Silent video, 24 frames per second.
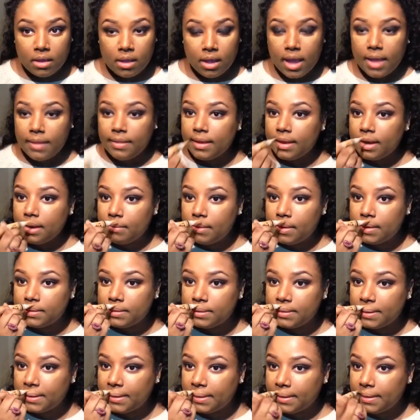And then I'm
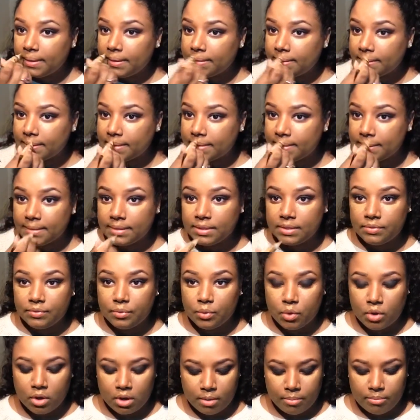also going to use it just
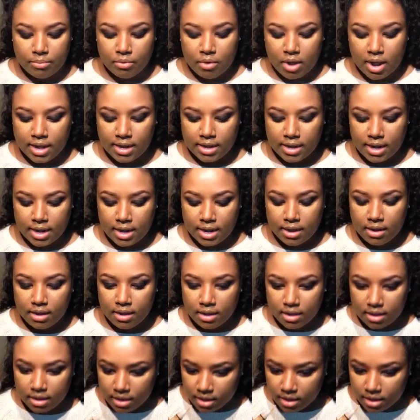for brightening.